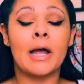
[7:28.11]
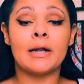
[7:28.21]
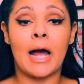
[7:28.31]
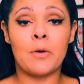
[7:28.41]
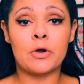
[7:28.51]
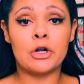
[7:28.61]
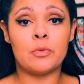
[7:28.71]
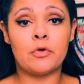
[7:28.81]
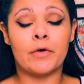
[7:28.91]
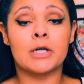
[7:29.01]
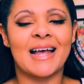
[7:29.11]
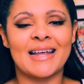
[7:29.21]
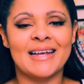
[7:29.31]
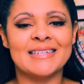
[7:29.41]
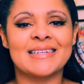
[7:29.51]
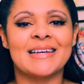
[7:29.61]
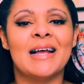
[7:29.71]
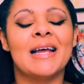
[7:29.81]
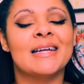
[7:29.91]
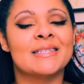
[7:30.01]
Okay, now we're going to move on to the second
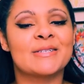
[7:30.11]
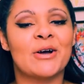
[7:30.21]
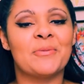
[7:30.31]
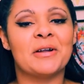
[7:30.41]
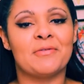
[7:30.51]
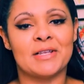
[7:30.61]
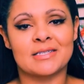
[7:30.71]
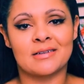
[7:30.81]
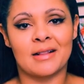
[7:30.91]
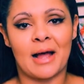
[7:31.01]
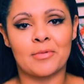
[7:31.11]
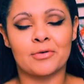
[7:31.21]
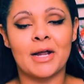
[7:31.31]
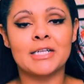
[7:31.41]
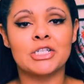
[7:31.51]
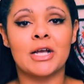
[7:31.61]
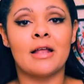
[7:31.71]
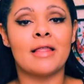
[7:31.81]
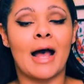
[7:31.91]
installment of this collaboration.